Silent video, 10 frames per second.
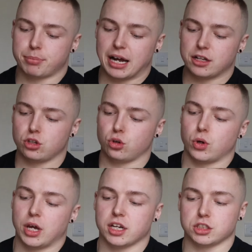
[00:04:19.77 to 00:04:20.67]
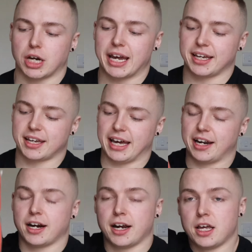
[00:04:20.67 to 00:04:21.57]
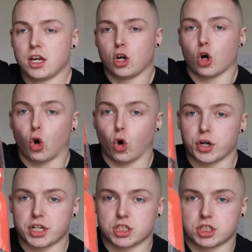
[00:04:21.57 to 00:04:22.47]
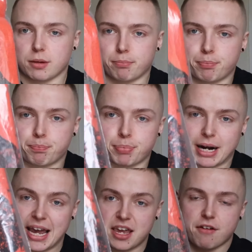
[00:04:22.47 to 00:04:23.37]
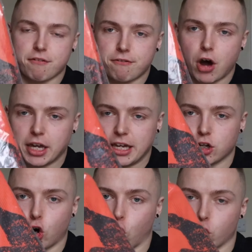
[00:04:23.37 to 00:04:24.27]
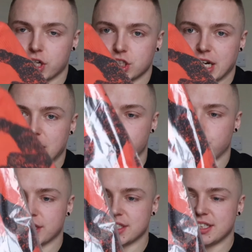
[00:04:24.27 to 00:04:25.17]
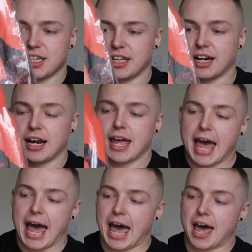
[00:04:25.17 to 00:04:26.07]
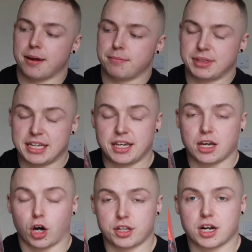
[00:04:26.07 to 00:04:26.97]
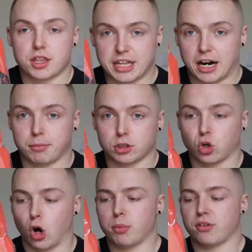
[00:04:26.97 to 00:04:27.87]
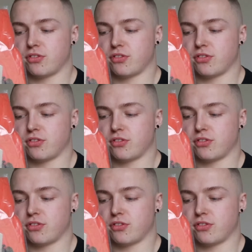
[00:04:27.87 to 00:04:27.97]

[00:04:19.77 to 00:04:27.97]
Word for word: brand new Giant Killer orange, bright fucking orange, as you can see there. The other thermal top